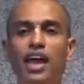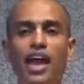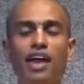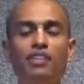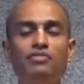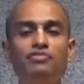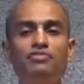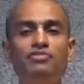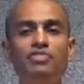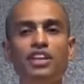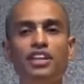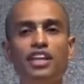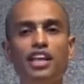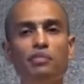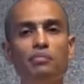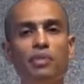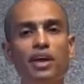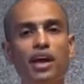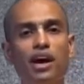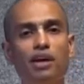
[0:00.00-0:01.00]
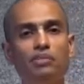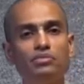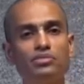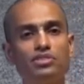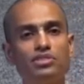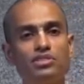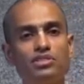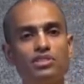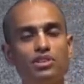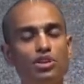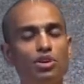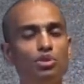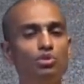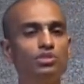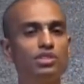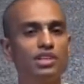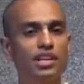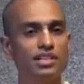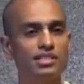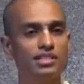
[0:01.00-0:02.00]
everything becomes
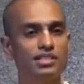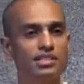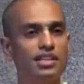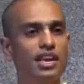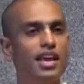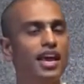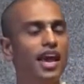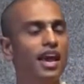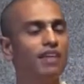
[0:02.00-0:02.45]
useless.